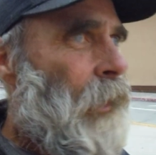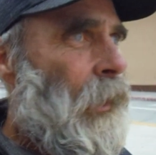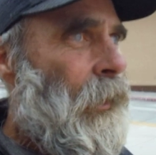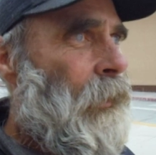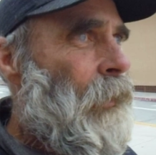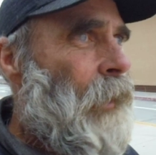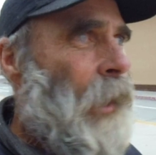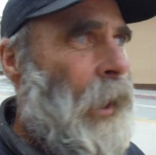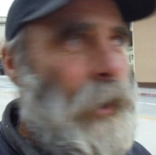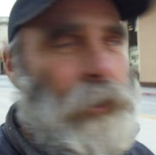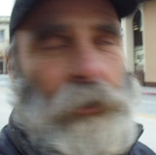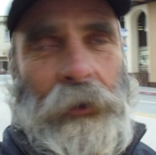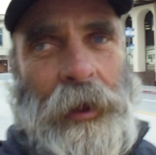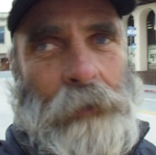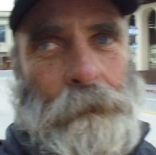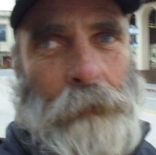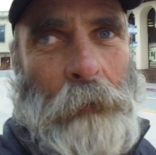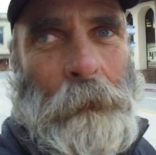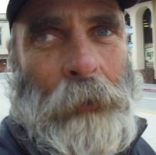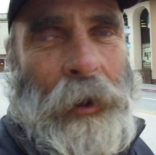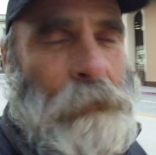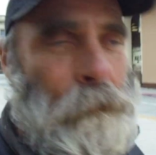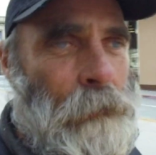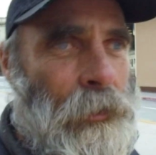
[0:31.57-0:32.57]
I don't have my
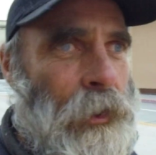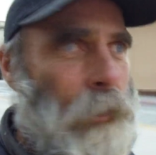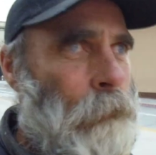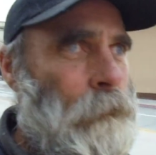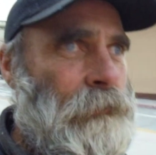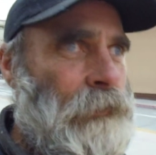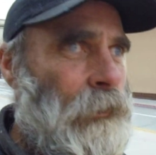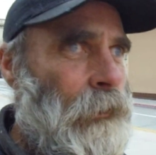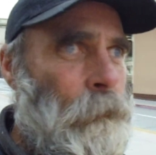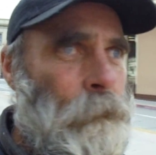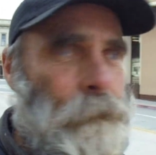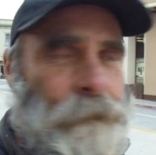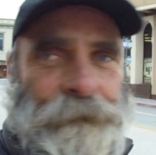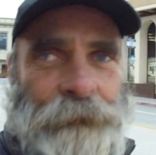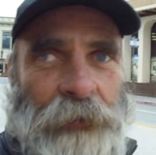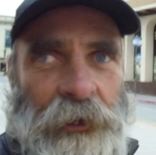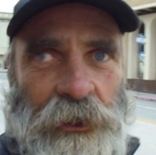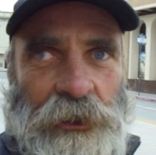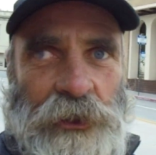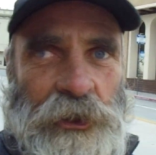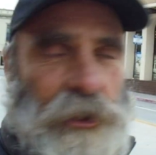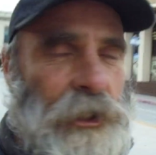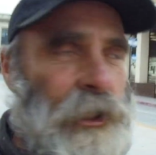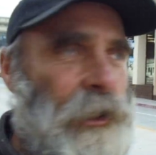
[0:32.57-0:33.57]
mind made up until I'm
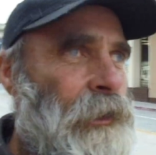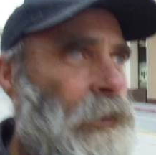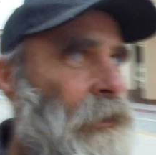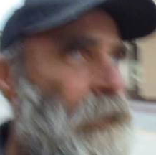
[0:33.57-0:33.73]
finished.